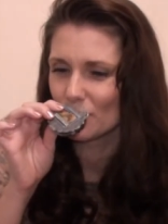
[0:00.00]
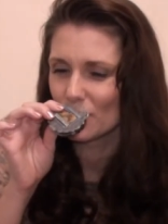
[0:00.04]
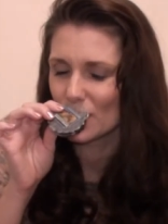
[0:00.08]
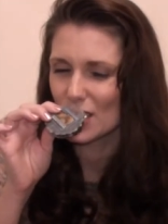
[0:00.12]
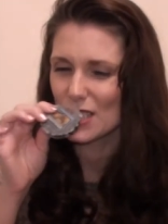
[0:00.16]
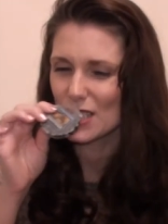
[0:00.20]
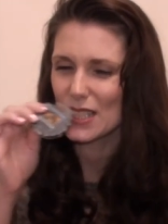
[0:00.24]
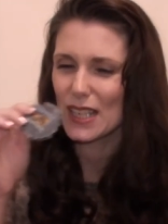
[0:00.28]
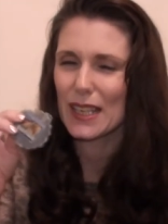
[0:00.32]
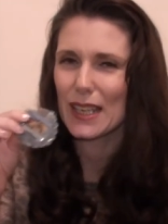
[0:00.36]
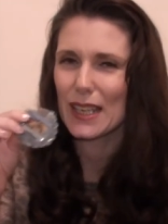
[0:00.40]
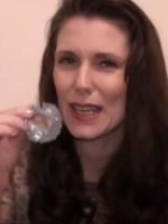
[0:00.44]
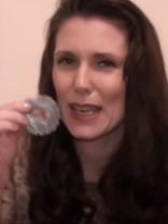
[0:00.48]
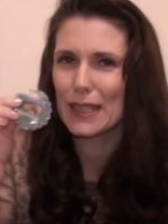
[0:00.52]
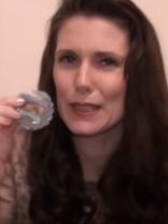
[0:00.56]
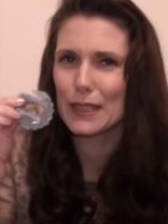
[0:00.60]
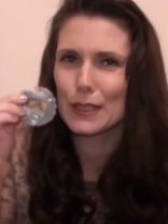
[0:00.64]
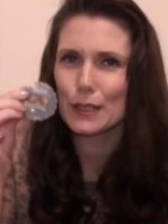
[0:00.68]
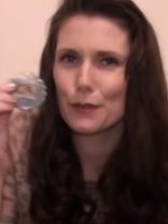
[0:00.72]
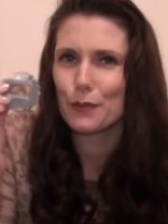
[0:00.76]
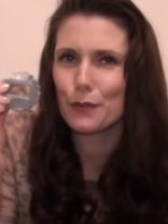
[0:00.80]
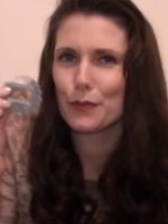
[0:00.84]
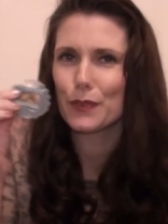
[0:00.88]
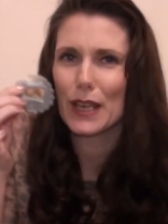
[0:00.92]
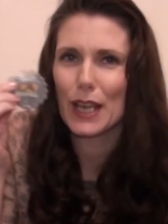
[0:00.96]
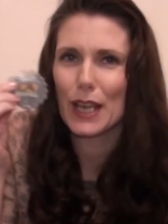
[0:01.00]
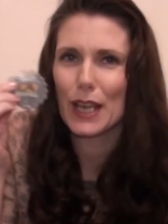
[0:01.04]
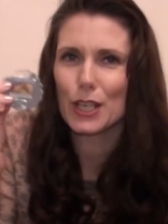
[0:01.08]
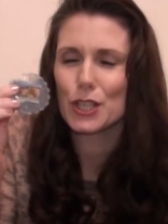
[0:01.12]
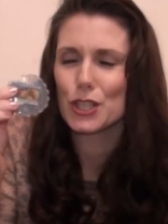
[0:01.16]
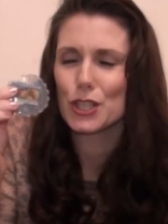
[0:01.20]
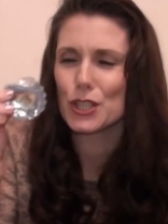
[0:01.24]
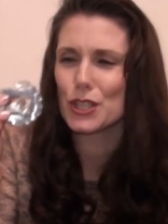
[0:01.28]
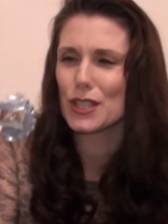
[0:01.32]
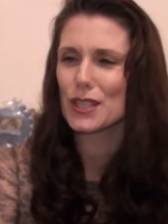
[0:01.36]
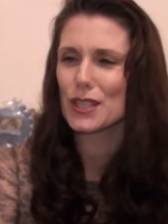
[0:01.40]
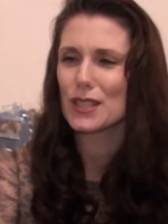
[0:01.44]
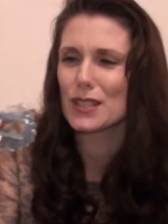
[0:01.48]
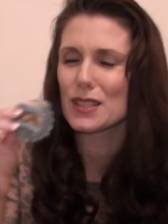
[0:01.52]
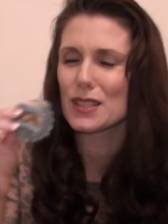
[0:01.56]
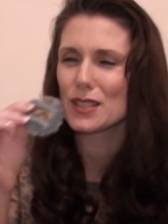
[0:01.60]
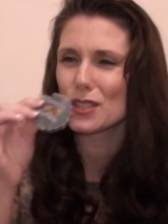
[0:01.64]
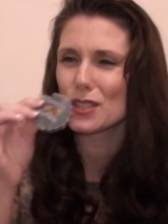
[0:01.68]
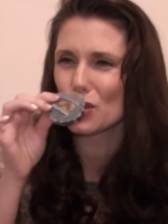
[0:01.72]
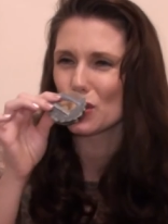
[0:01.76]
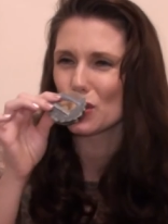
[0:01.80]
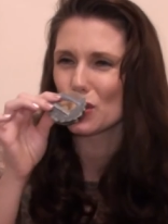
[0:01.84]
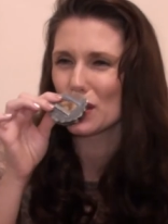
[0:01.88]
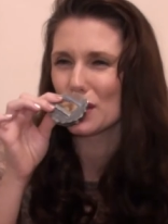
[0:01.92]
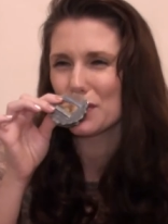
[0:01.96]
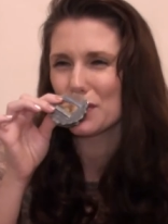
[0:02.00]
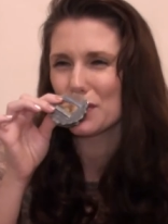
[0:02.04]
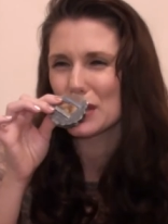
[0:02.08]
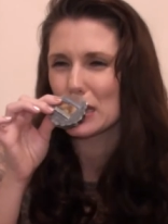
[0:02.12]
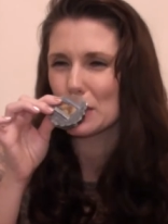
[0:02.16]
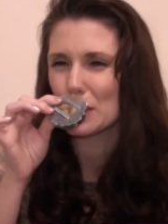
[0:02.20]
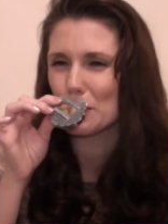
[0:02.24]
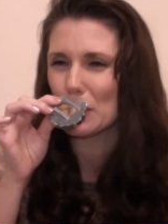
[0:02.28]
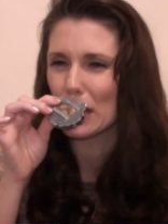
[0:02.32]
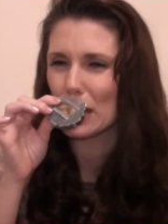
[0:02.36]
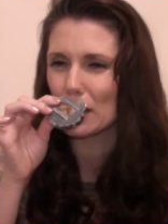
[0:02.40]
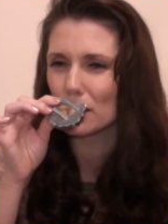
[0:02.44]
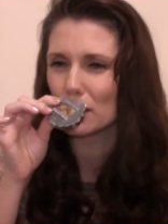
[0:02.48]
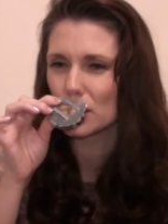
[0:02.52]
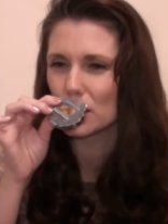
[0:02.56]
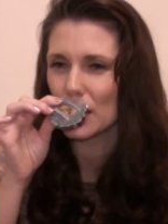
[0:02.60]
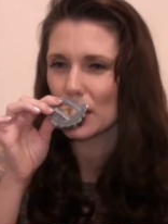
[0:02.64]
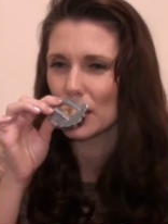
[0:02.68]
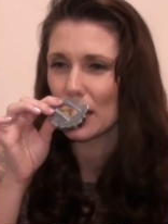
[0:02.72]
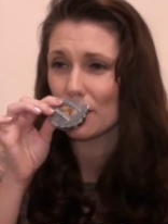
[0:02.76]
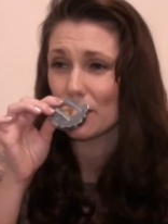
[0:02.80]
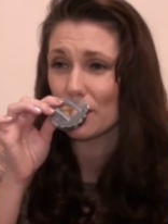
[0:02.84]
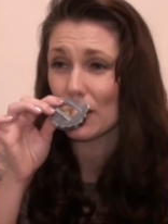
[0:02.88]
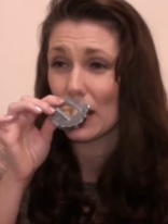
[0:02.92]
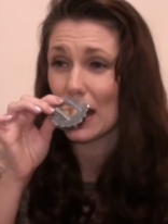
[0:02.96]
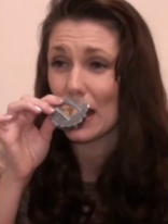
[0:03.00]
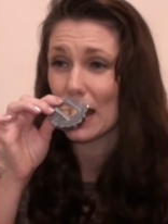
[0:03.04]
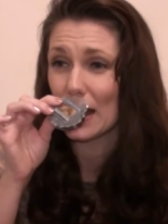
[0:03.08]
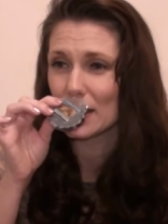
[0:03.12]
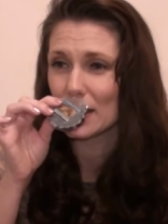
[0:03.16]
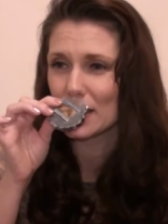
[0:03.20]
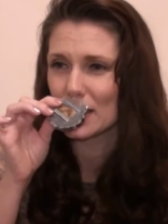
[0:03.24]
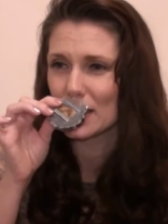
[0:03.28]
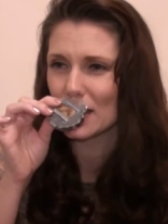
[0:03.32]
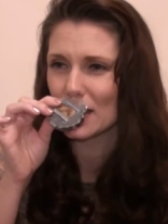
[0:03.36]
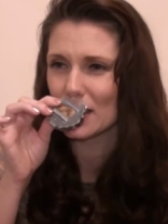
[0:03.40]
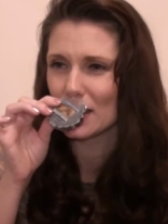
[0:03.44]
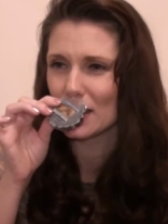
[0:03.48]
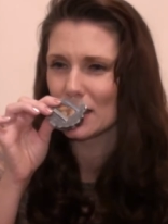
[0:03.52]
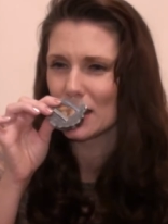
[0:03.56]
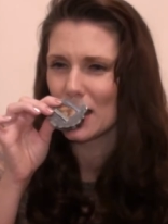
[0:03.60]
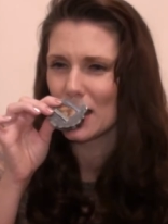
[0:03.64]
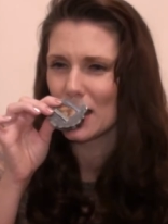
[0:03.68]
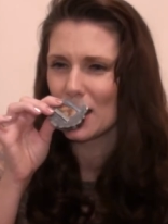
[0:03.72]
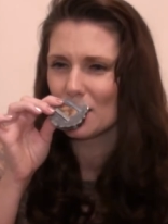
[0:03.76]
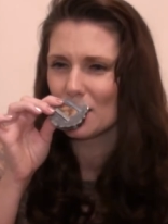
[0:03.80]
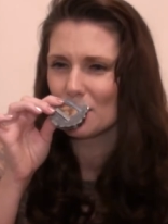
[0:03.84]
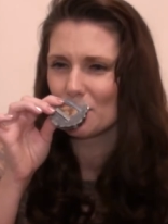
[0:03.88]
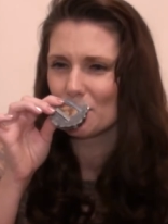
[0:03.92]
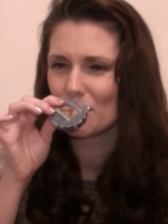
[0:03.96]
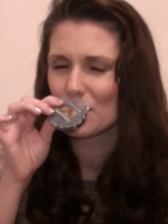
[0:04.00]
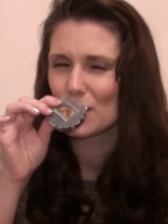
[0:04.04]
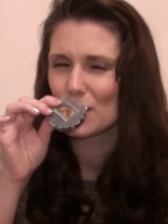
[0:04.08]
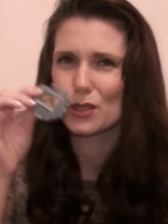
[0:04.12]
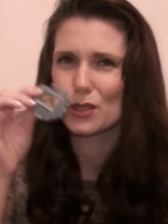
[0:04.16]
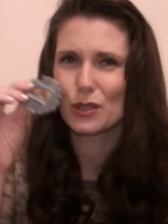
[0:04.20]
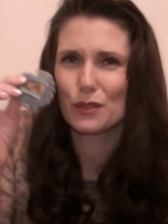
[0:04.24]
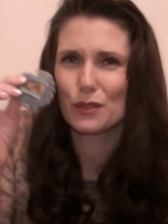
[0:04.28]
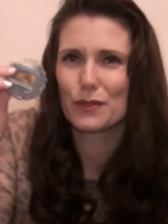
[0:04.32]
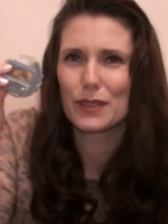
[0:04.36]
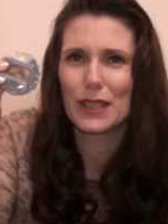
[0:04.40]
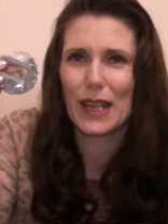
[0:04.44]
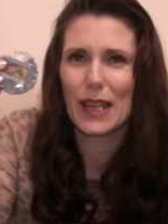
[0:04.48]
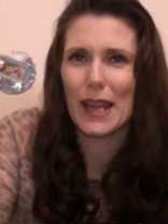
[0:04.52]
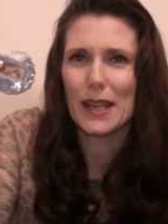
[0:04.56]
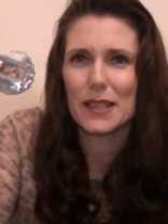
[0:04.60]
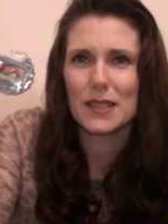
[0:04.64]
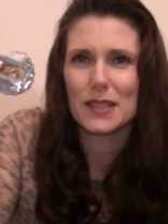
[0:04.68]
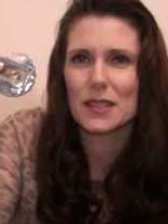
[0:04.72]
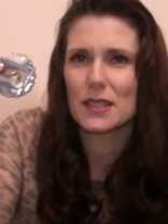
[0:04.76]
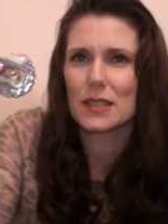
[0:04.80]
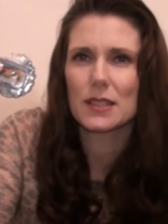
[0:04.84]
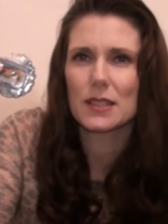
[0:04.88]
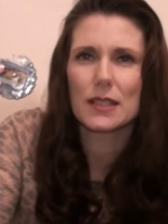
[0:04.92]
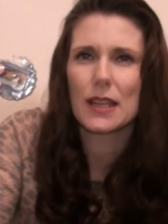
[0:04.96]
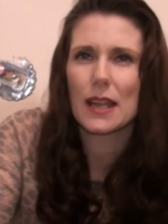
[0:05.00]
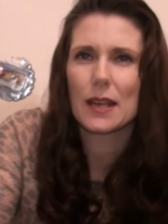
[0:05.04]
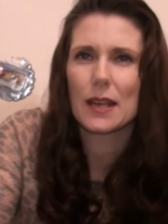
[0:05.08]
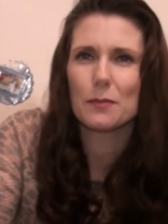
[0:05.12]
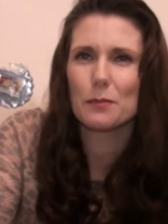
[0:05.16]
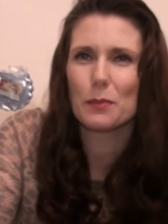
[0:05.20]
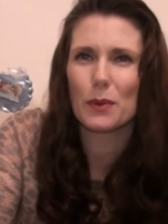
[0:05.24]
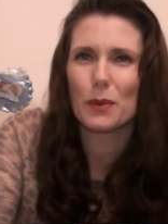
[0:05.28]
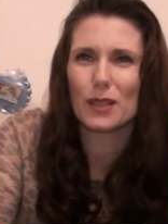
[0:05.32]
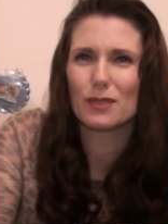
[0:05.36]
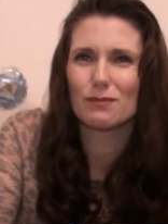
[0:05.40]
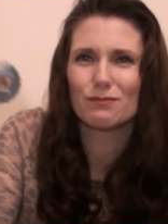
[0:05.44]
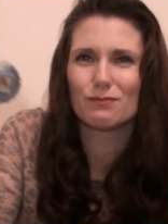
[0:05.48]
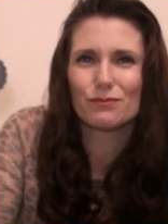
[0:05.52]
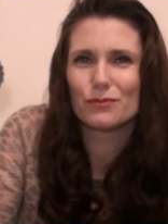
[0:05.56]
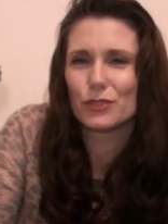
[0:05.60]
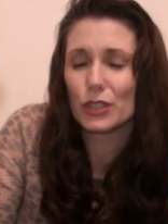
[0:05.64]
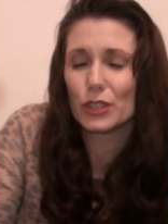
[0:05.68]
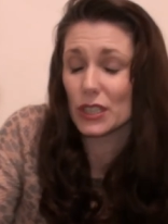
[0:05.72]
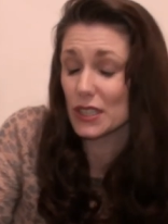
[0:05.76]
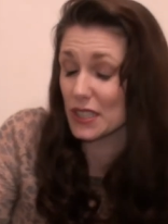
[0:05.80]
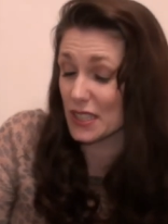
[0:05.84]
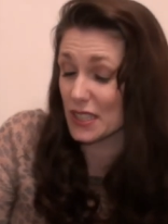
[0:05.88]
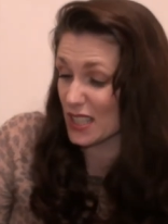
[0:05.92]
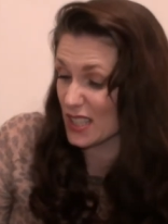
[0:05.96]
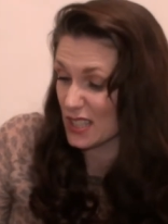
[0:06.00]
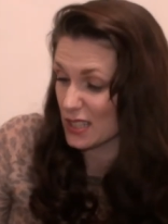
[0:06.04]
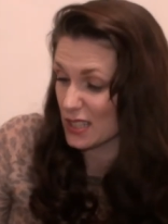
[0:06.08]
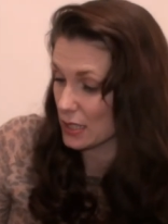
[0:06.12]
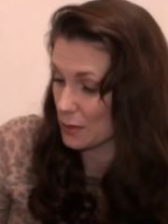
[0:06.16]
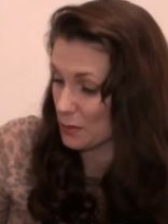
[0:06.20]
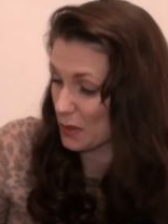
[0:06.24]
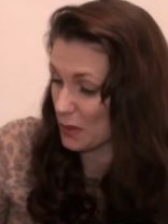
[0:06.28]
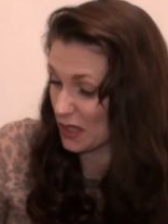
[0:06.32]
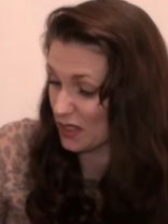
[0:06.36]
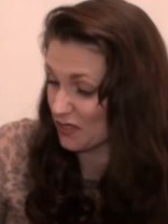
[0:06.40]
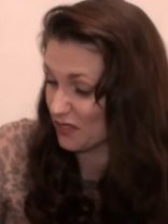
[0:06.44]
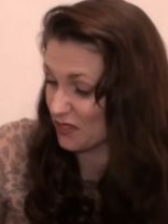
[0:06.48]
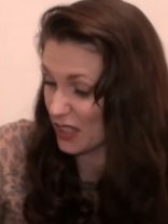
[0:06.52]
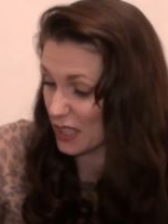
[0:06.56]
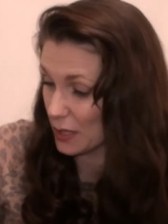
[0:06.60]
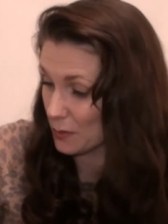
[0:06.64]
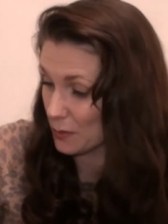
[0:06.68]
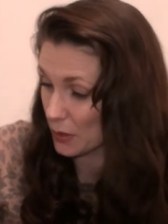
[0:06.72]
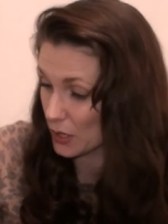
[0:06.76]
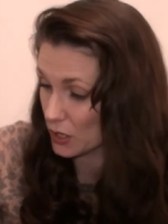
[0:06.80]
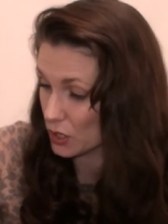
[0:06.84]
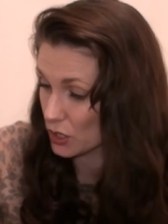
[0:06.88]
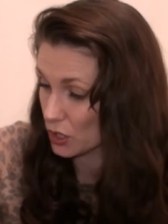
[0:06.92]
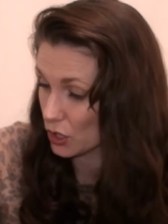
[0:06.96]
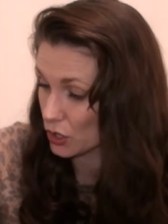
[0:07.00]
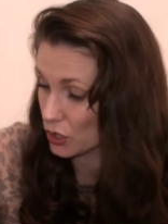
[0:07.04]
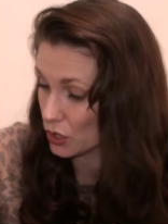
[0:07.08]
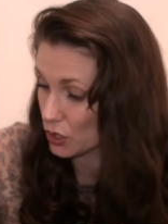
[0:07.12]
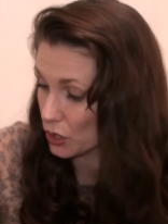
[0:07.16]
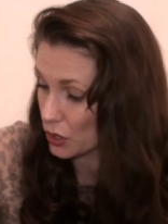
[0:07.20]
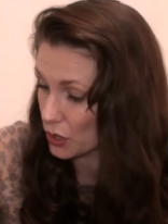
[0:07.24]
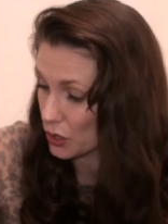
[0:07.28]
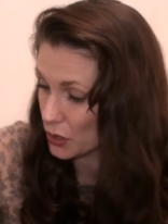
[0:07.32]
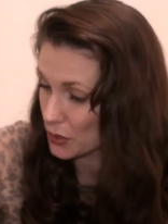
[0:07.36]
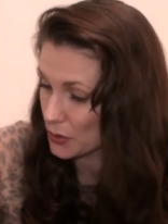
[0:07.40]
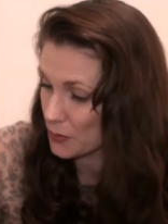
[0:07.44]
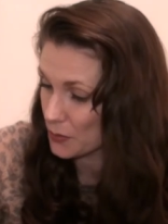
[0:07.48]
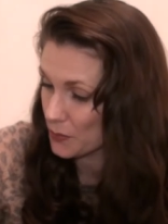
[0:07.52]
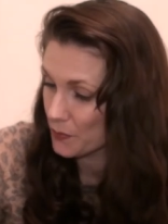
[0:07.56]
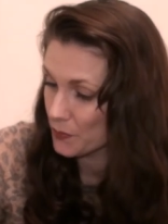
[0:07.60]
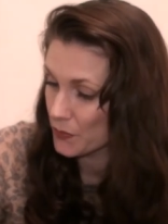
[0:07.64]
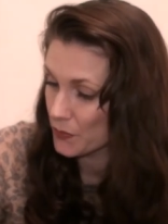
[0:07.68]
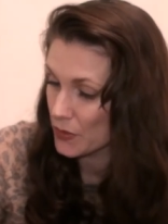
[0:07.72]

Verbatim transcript: There's a kind of freshness sort of smell to it if I had to sort of guess the scent, but really doesn't smell very much at all.